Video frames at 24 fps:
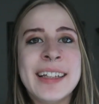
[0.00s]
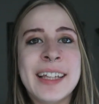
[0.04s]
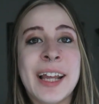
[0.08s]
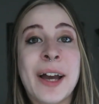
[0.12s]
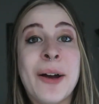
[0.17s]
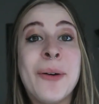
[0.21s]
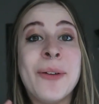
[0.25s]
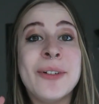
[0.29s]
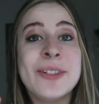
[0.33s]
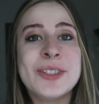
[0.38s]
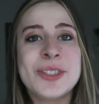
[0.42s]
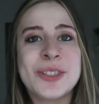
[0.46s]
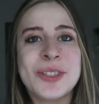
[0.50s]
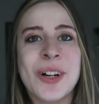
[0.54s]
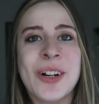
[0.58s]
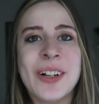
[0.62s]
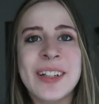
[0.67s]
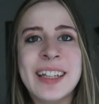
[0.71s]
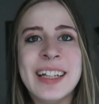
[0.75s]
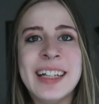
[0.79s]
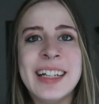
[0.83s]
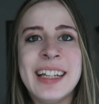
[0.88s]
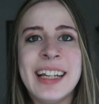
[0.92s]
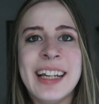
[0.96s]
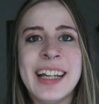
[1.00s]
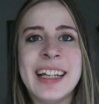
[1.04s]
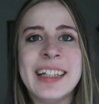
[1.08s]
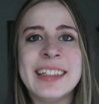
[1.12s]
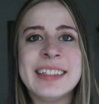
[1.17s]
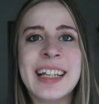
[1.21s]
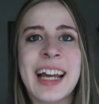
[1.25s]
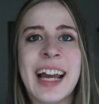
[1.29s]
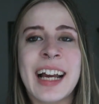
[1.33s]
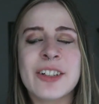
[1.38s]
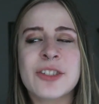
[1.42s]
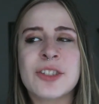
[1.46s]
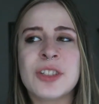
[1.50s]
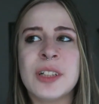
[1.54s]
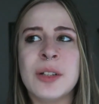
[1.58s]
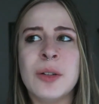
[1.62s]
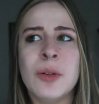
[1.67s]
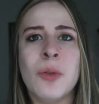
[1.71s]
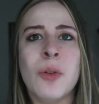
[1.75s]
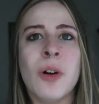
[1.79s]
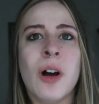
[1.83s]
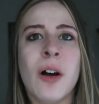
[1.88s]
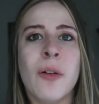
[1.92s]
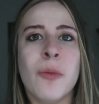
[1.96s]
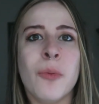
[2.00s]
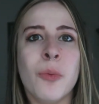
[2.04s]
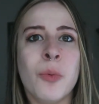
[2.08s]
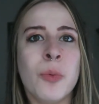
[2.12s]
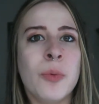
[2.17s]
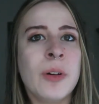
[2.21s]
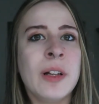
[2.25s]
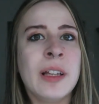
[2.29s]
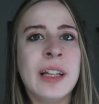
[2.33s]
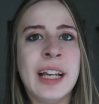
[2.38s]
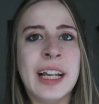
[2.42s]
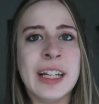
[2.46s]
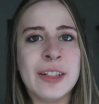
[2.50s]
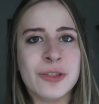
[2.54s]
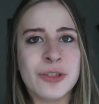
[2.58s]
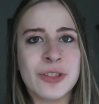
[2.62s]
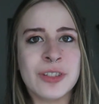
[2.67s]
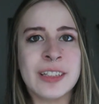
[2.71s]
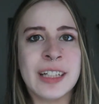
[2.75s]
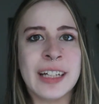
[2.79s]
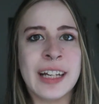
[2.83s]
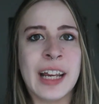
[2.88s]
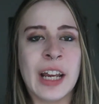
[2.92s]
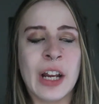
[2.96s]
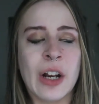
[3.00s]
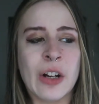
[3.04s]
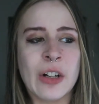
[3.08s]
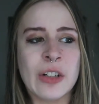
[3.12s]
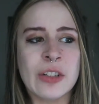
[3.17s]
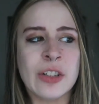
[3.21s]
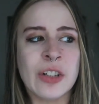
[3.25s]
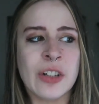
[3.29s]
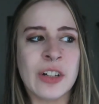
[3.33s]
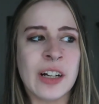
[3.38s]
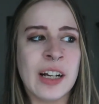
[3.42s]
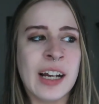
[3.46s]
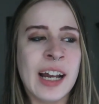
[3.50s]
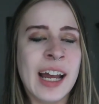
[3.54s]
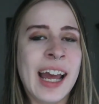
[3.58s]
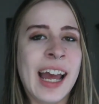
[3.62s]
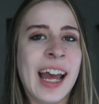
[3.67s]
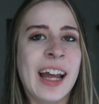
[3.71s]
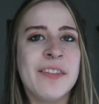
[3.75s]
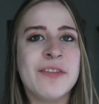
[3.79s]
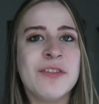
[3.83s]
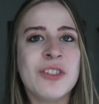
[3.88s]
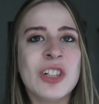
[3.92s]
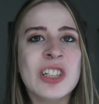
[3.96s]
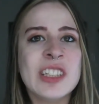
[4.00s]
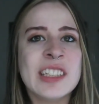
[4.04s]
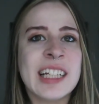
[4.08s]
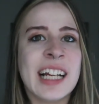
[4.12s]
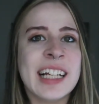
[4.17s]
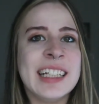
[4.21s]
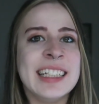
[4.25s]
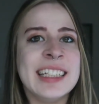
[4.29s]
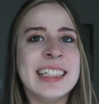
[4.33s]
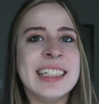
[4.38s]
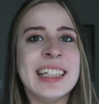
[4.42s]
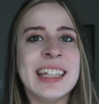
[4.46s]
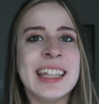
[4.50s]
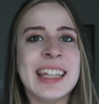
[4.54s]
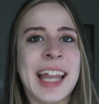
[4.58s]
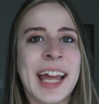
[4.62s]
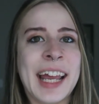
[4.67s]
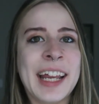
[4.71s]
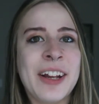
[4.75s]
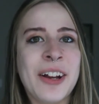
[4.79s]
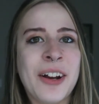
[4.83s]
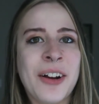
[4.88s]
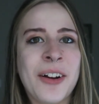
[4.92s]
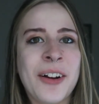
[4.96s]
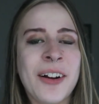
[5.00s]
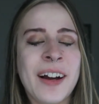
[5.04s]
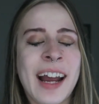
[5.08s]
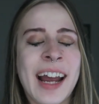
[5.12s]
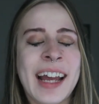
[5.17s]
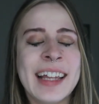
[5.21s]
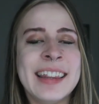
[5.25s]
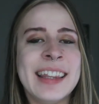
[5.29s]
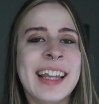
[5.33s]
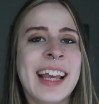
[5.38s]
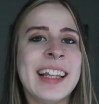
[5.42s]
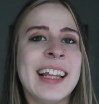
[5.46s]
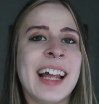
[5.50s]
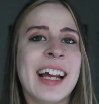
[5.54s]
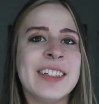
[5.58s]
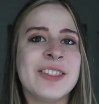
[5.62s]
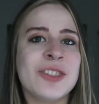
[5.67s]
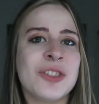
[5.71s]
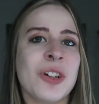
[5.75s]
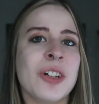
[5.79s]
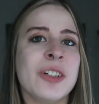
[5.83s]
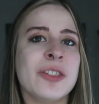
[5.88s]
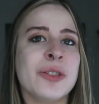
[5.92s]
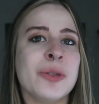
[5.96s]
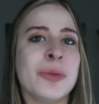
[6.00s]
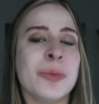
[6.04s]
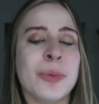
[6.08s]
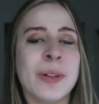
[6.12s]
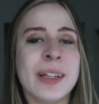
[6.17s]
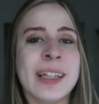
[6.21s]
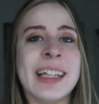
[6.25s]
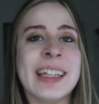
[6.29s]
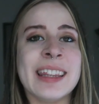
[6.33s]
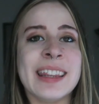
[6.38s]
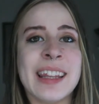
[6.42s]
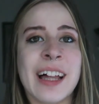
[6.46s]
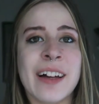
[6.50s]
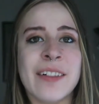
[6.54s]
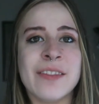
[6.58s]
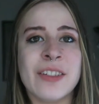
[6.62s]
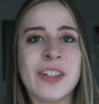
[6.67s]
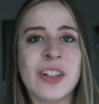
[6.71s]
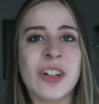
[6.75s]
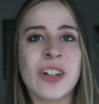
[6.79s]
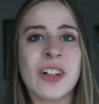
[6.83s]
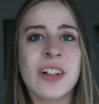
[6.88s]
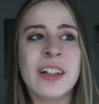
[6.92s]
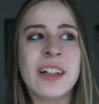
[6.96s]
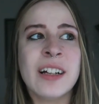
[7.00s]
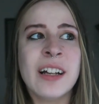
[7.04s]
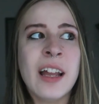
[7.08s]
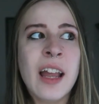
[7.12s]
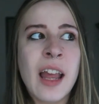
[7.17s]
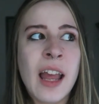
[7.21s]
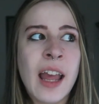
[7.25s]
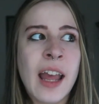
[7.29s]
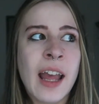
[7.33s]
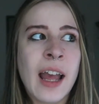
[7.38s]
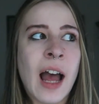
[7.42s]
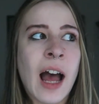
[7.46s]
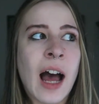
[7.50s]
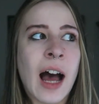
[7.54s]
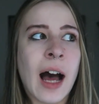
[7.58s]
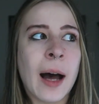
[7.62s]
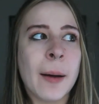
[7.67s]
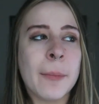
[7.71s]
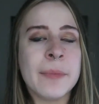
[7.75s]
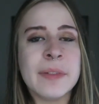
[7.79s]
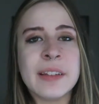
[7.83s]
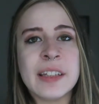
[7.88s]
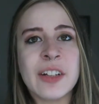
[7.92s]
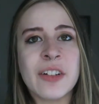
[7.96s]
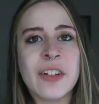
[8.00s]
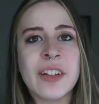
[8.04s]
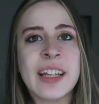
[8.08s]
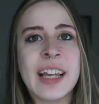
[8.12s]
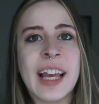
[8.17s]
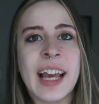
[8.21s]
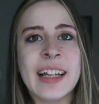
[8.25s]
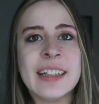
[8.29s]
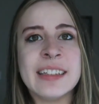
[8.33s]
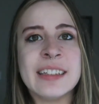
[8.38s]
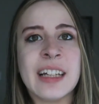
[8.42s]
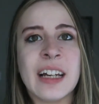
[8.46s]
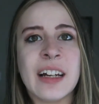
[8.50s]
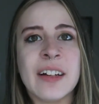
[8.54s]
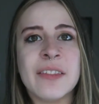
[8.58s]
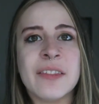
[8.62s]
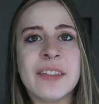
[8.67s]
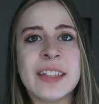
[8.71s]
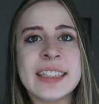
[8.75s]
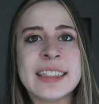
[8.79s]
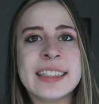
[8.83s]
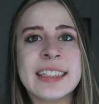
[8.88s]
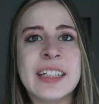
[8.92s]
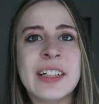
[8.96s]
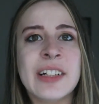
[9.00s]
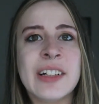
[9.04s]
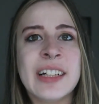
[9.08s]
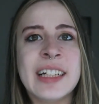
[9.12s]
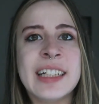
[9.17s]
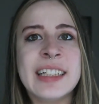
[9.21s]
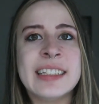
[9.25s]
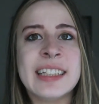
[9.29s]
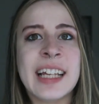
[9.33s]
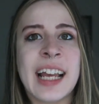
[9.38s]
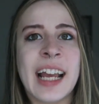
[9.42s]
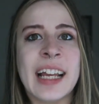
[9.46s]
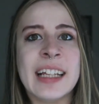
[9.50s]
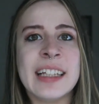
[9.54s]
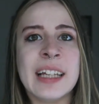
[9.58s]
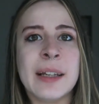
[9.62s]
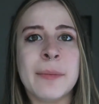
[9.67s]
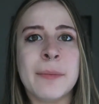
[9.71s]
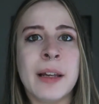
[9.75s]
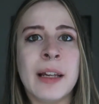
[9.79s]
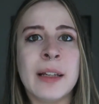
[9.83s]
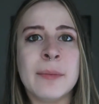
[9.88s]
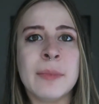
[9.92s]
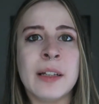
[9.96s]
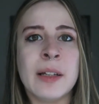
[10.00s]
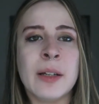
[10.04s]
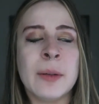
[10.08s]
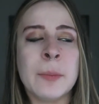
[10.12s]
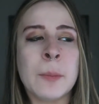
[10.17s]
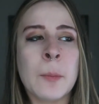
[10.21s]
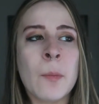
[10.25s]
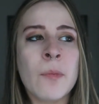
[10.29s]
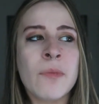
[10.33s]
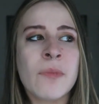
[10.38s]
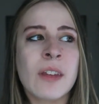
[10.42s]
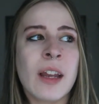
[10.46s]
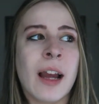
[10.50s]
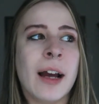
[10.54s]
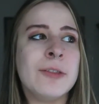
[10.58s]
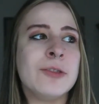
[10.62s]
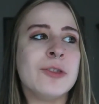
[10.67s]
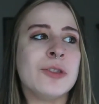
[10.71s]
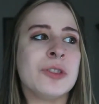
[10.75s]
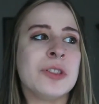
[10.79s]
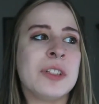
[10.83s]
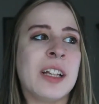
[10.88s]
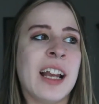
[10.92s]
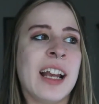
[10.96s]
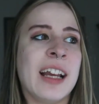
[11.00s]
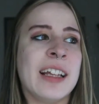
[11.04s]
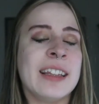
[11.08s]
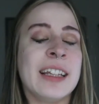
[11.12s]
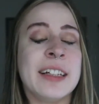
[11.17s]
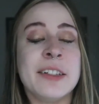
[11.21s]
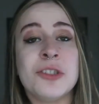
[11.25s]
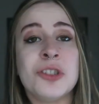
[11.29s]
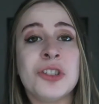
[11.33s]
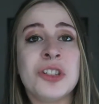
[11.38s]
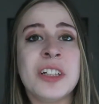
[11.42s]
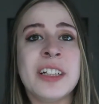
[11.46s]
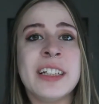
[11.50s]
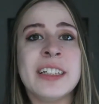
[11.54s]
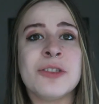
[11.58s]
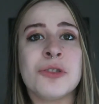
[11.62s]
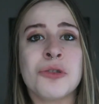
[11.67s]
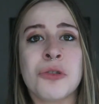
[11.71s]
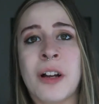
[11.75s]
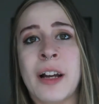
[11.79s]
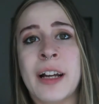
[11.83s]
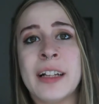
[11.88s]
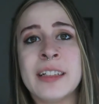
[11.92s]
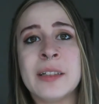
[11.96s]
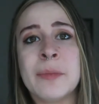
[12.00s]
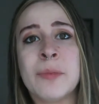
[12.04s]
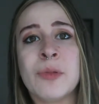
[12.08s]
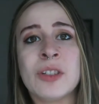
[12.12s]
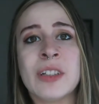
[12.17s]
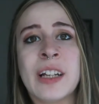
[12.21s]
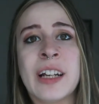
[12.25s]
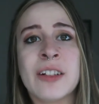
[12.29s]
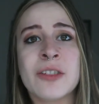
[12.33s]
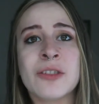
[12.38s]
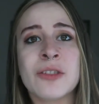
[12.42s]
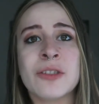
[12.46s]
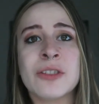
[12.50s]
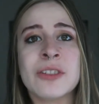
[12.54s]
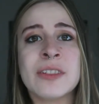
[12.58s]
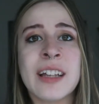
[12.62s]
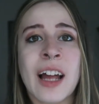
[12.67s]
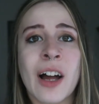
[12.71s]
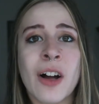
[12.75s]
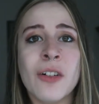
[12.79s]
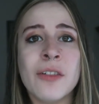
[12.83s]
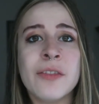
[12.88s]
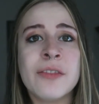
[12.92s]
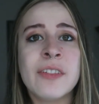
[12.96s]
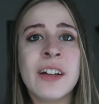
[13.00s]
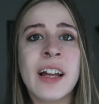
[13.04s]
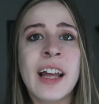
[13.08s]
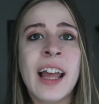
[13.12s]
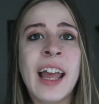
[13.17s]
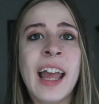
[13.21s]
Now, Charlotte is actually a really interesting character. At first I didn't like her, and then I started to really love her near the end of the series, and it made me understand that she is trying to protect herself